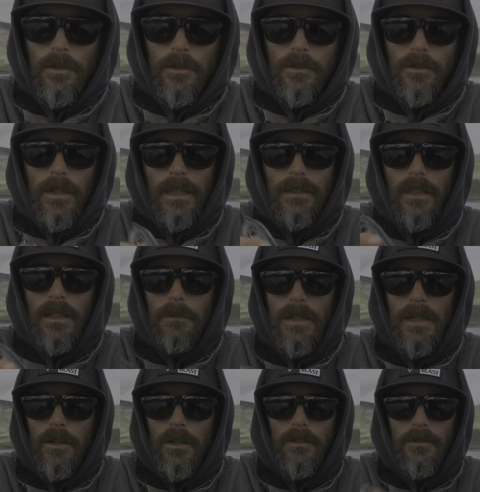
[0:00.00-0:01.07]
So that's gonna
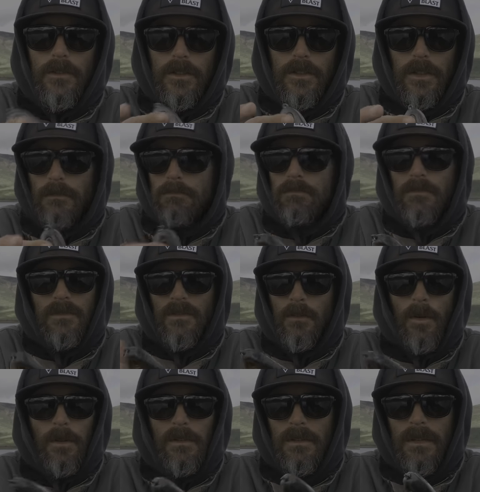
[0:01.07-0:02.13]
be good fishing if you
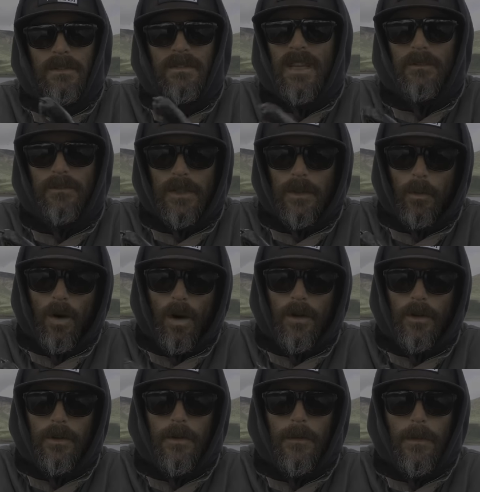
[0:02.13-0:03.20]
wanna be in 10 feet of
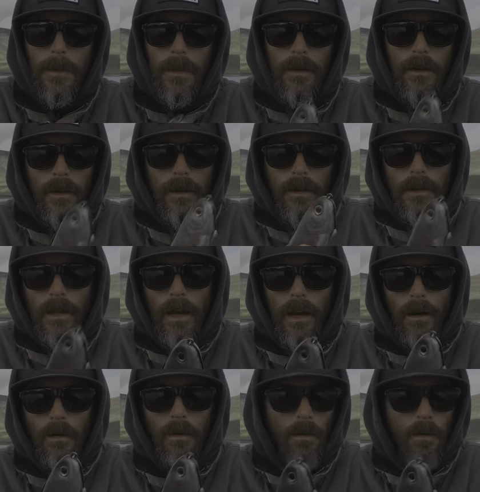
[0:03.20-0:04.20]
water. Now,